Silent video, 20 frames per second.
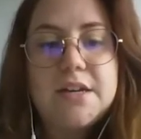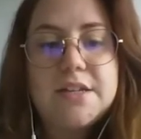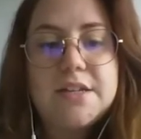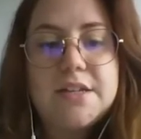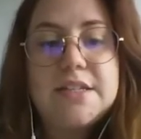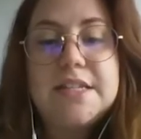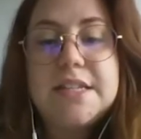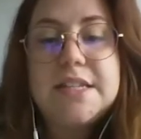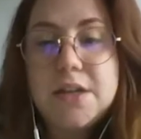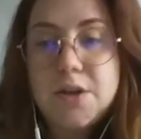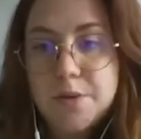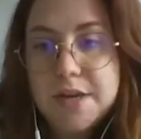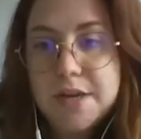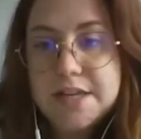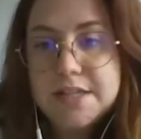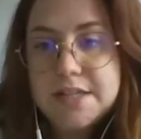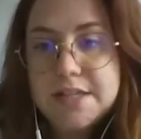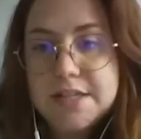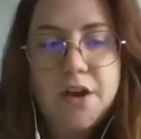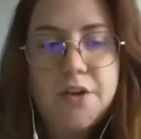the
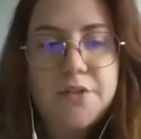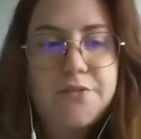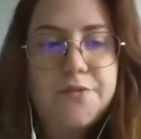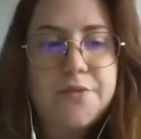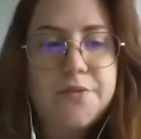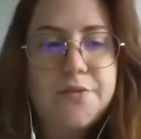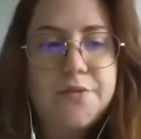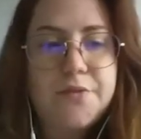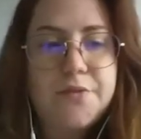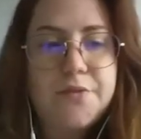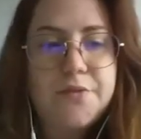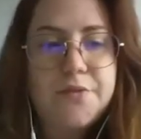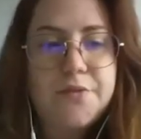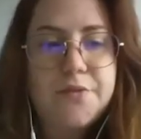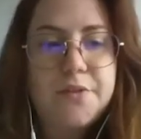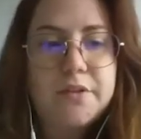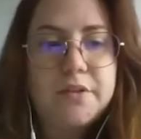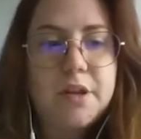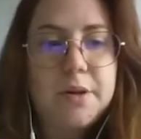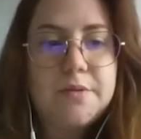decrease of
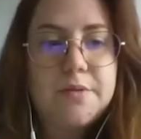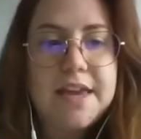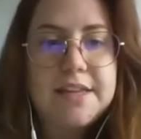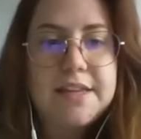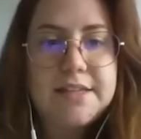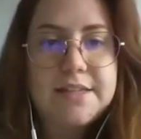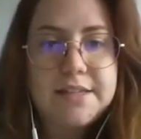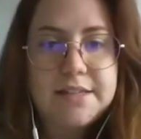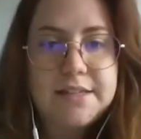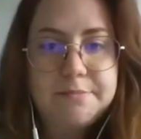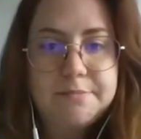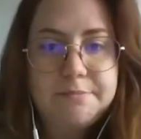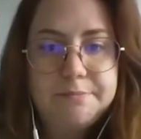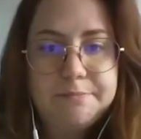WAC.